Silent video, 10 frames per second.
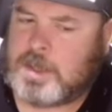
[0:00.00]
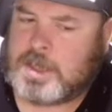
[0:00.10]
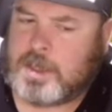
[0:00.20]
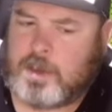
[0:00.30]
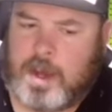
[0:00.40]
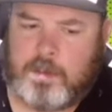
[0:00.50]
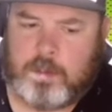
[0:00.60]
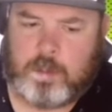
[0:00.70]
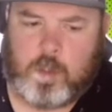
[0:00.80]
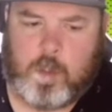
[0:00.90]
so
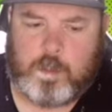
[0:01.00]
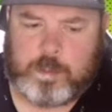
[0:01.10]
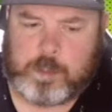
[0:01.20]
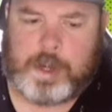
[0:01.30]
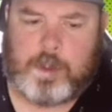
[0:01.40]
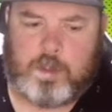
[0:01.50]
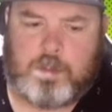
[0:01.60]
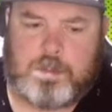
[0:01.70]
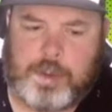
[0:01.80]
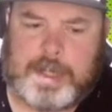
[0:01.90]
I'm
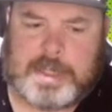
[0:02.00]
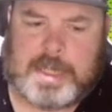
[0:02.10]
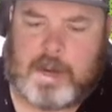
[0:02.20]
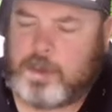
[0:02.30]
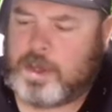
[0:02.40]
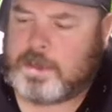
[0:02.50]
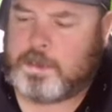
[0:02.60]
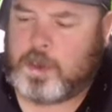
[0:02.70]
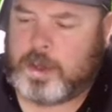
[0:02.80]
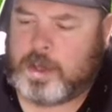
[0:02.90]
pretty set with this
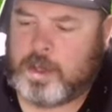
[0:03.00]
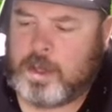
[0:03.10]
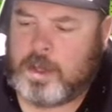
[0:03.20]
book.